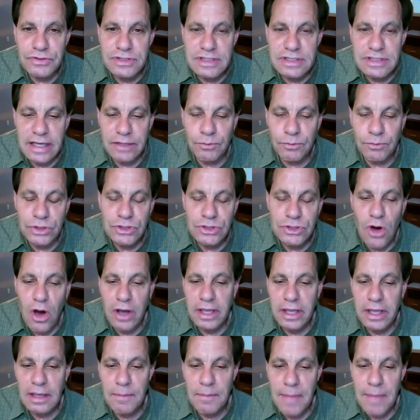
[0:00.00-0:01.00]
you sent, we're
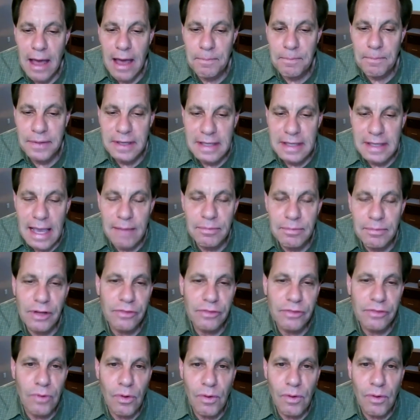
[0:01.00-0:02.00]
talking about being able
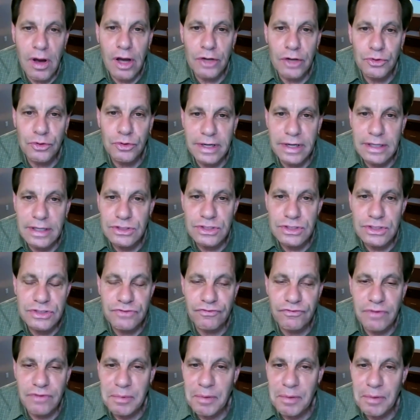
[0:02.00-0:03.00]
to throw 100
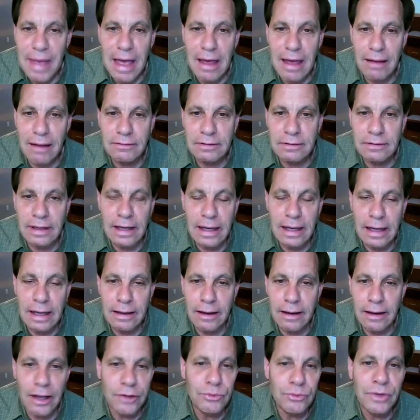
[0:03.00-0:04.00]
inches from about
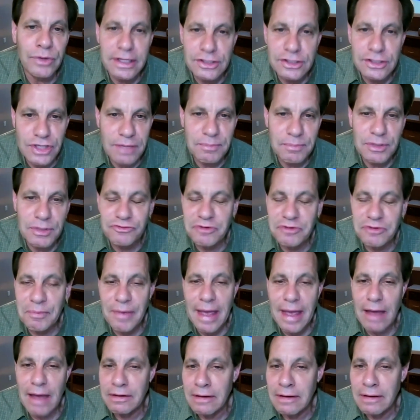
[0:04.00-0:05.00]
uh, 100 inch image from
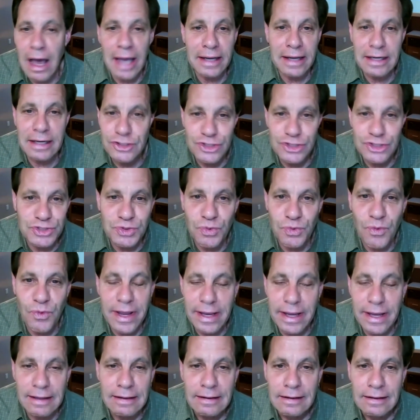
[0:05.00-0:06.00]
about nine inches
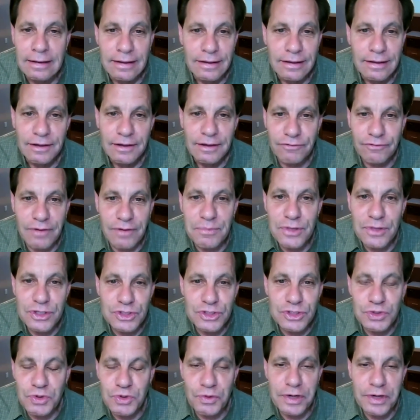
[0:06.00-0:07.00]
away from the
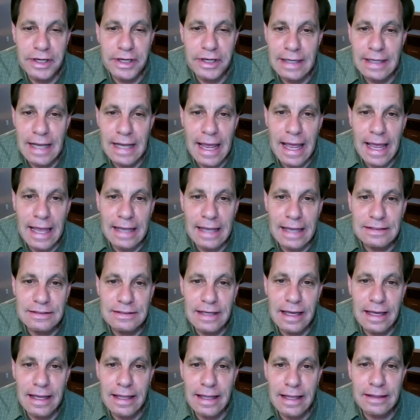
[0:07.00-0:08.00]
screen,
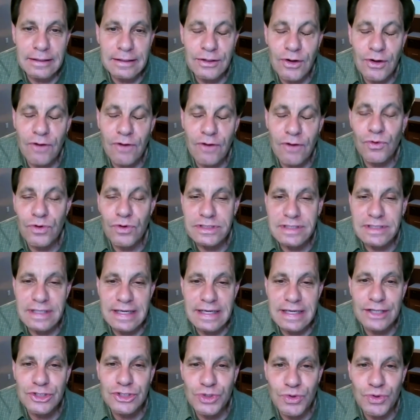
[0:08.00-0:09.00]
and uh, you know, of course,
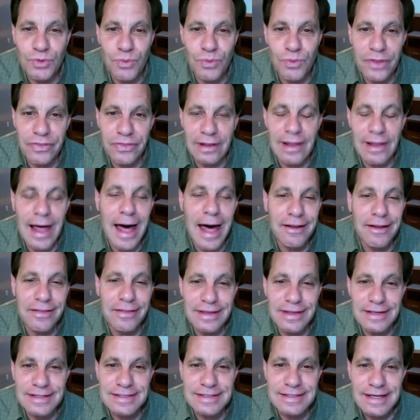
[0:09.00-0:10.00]
the issue with a lot
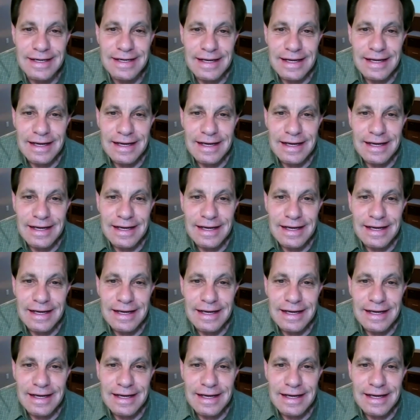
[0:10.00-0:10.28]
of these